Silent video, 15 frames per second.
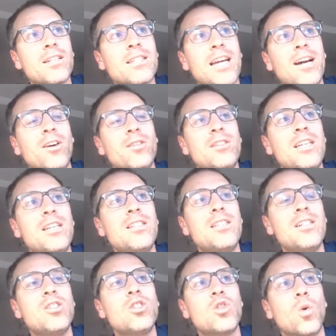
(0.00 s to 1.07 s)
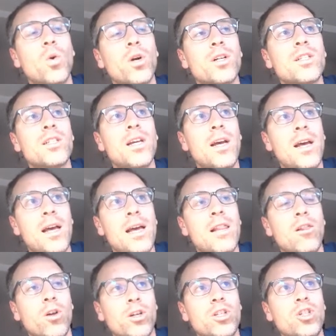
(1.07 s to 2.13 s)
style DC source
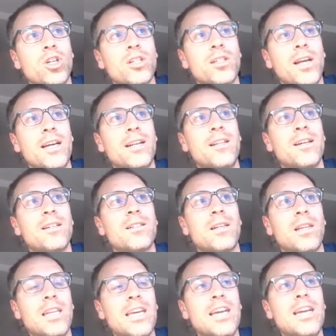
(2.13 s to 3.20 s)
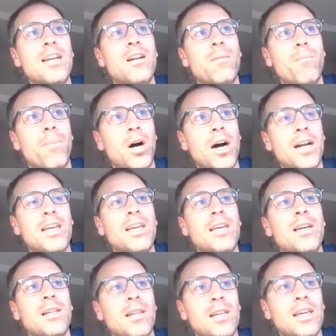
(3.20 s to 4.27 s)
looks just like this: lead,
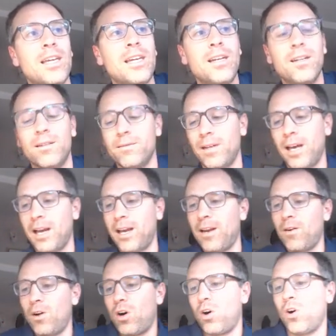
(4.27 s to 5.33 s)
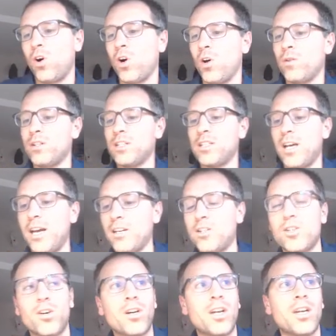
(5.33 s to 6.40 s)
body, lead, and our design
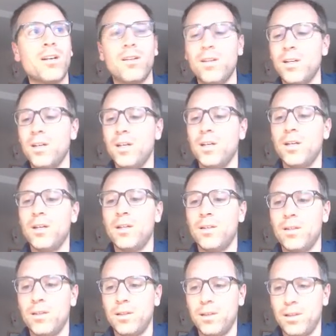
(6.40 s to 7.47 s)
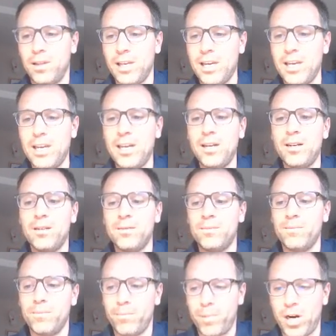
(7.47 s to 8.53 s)
circuit, lead,
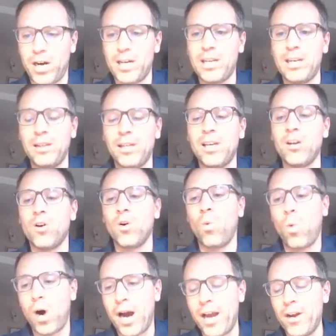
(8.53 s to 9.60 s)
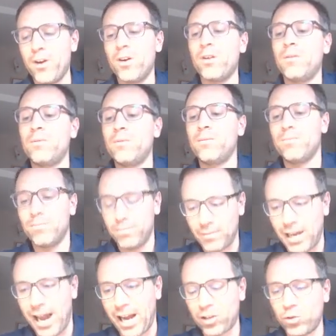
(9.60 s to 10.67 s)
body, lead, or wire,
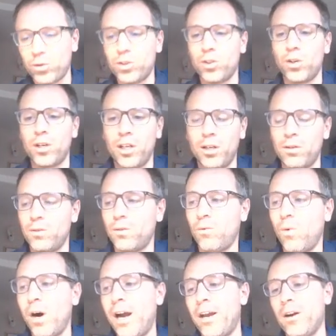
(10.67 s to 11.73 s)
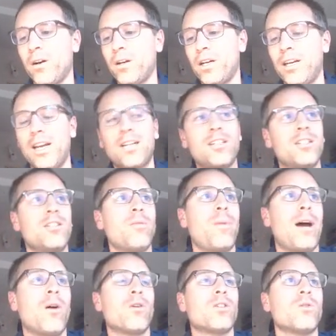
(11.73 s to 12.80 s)
actual circuit, wire connected to
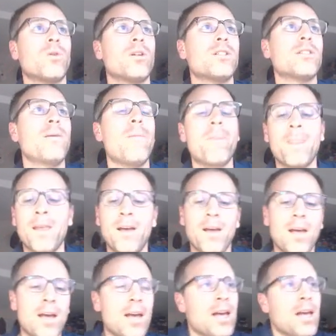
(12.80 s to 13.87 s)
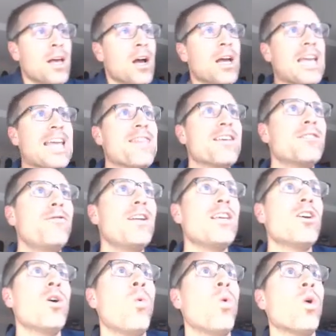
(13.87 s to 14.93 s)
power source. In this
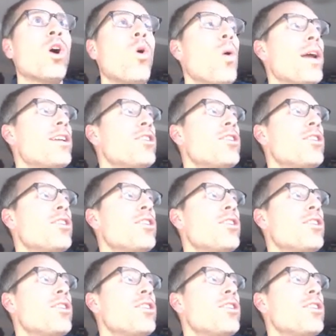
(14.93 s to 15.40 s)
video, we're going